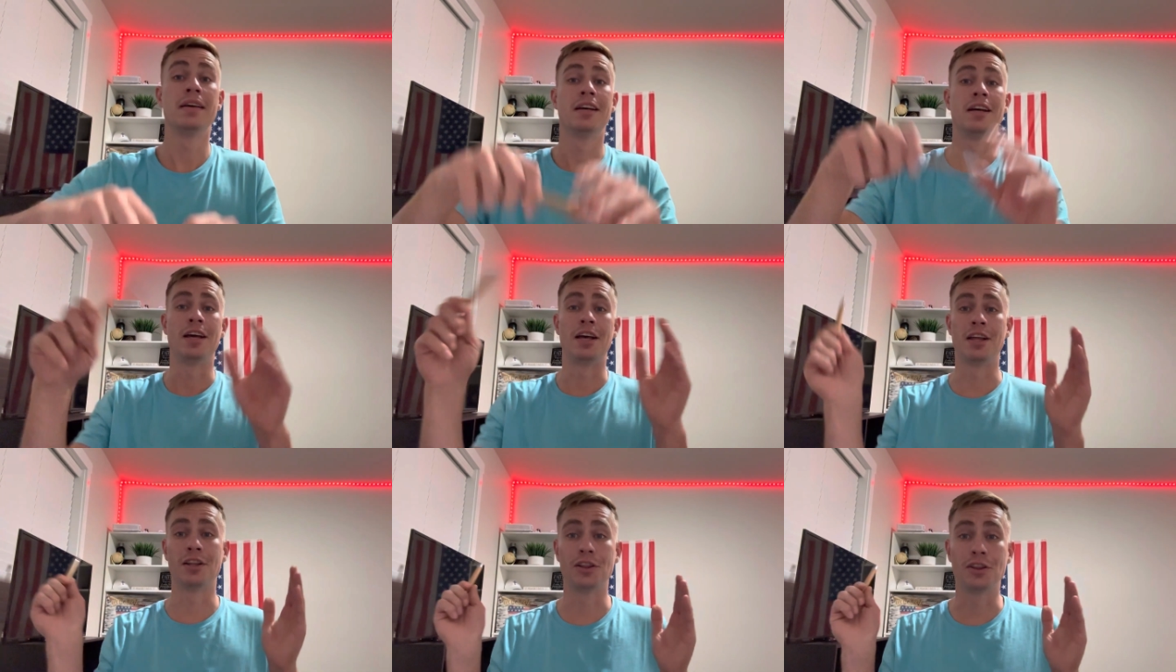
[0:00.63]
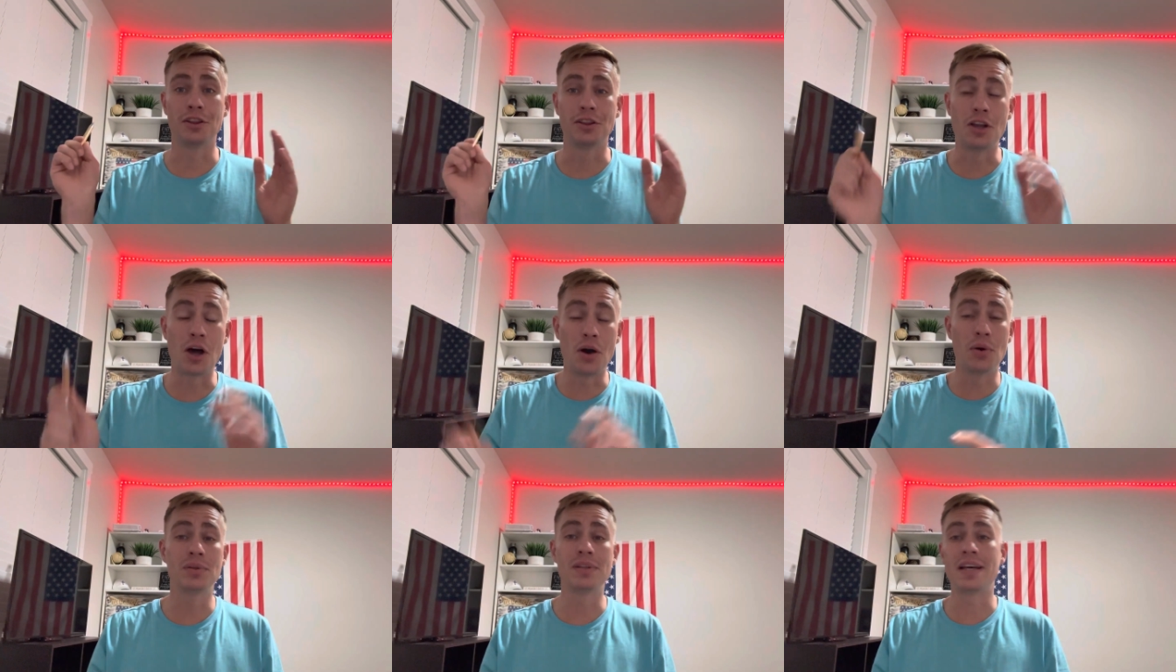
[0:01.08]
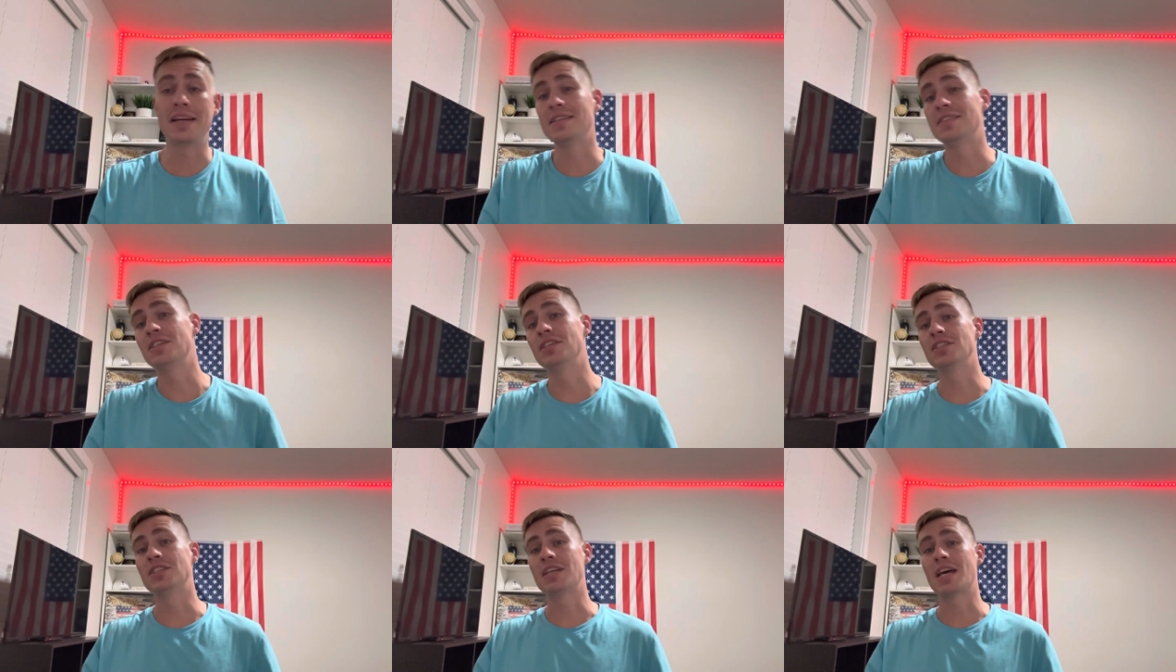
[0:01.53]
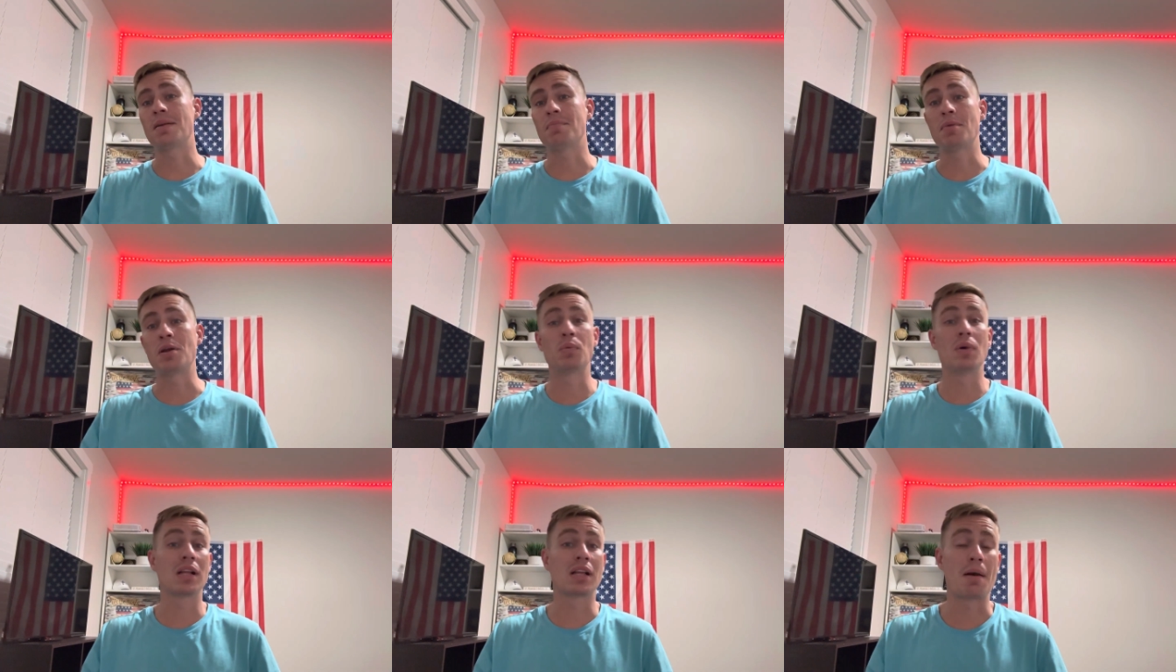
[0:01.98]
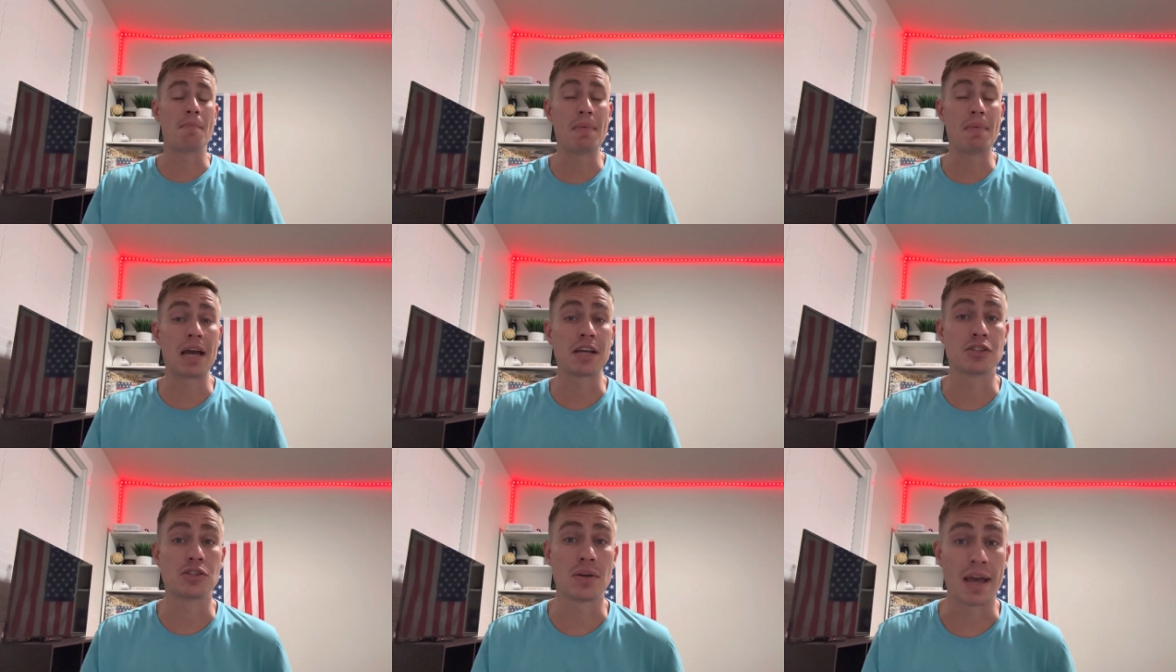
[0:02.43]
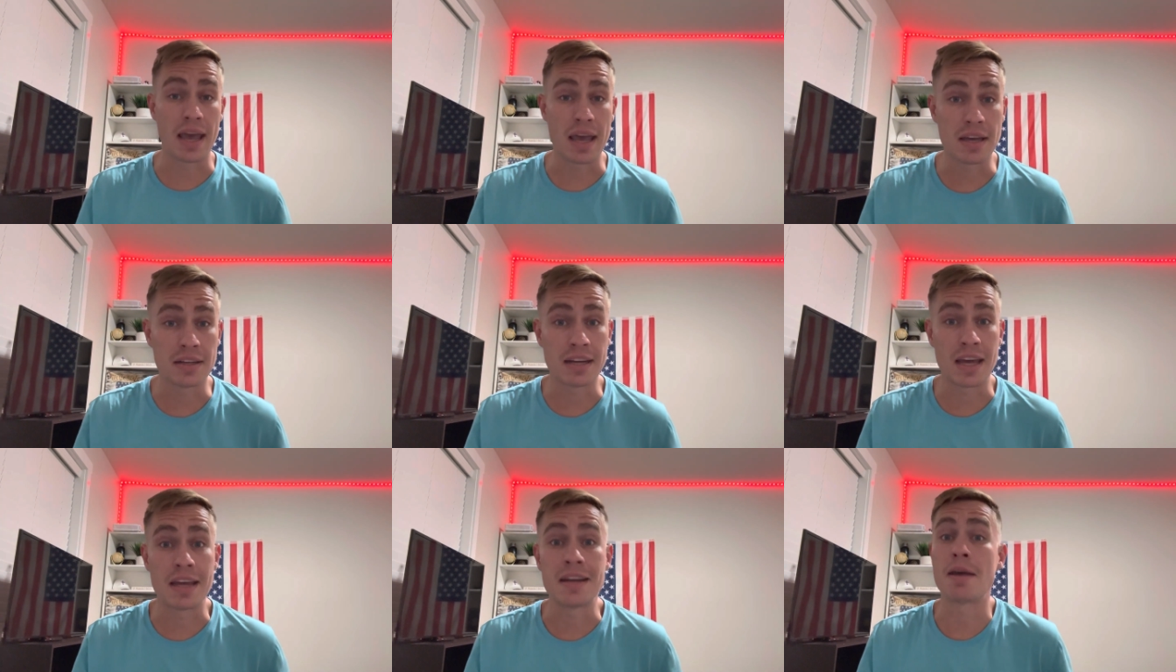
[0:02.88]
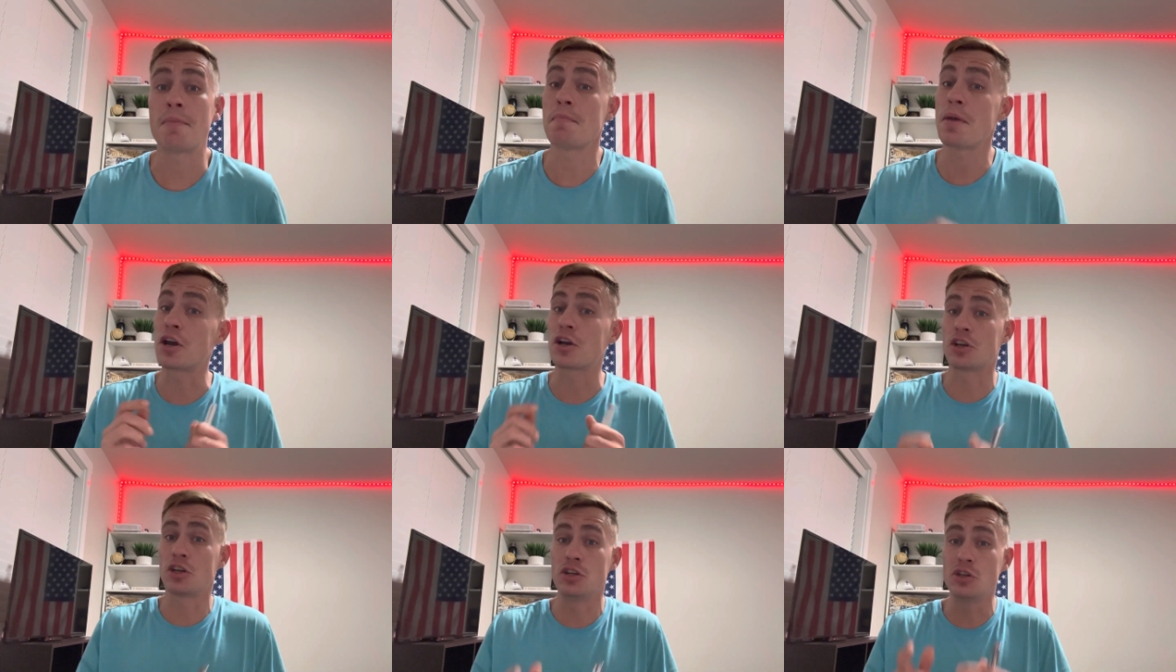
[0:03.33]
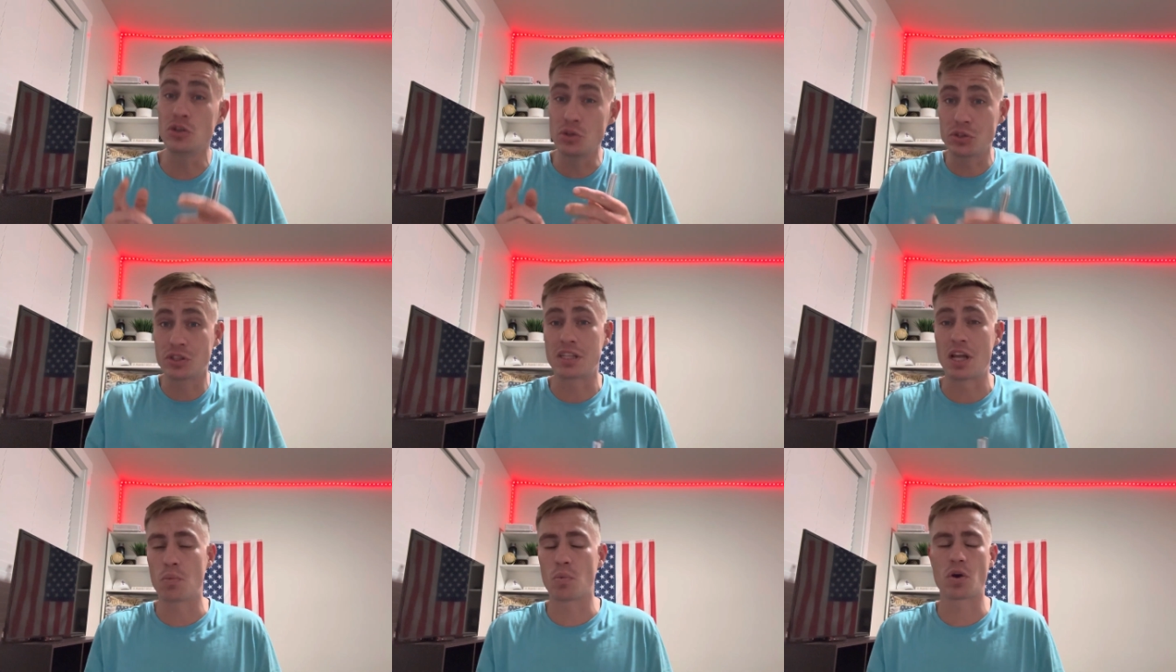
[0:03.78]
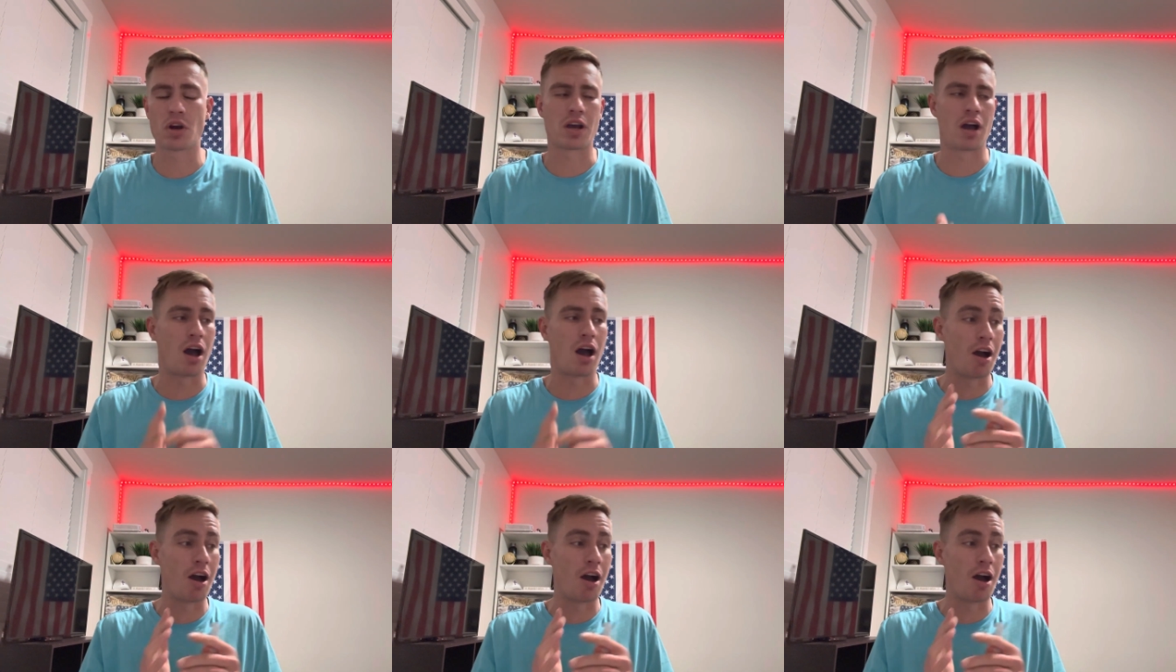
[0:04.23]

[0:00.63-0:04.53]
Hello, ladies and gentlemen. Welcome back to ANN American News Network.